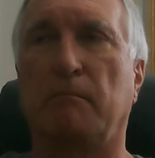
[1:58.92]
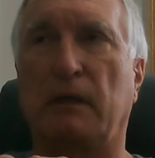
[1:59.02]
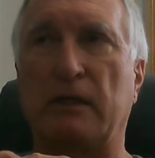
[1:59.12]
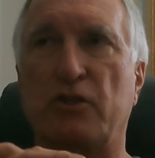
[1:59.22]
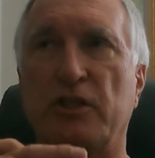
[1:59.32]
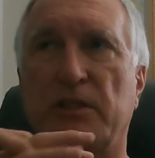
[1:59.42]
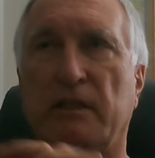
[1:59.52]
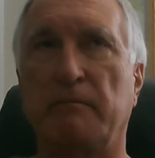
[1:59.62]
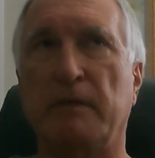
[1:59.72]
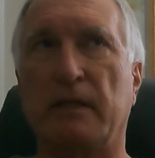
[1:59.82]
But she
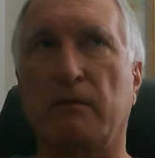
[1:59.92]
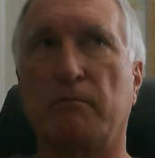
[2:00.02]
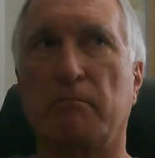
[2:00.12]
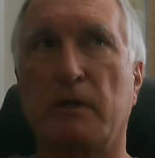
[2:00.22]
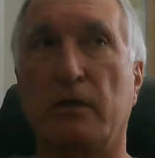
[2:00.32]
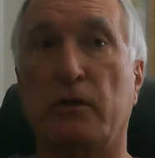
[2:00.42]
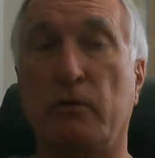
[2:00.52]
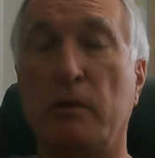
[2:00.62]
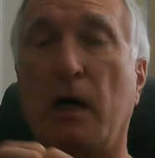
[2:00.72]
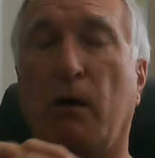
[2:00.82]
said to me,
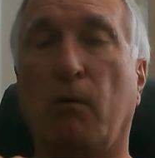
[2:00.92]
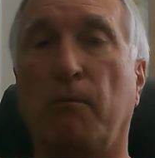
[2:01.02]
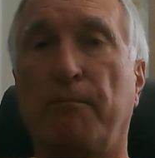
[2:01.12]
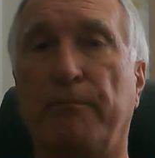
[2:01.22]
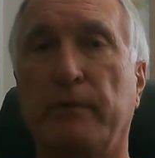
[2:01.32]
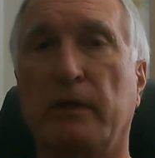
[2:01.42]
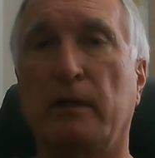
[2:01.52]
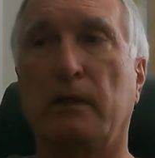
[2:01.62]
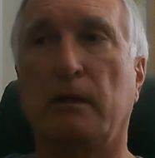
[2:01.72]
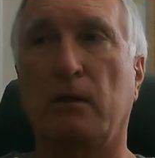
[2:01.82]
You know,
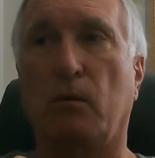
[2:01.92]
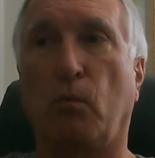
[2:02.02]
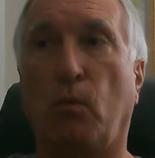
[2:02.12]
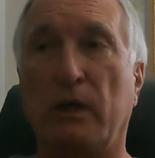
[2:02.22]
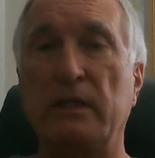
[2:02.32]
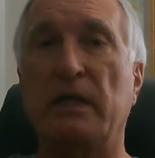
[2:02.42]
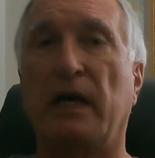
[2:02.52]
one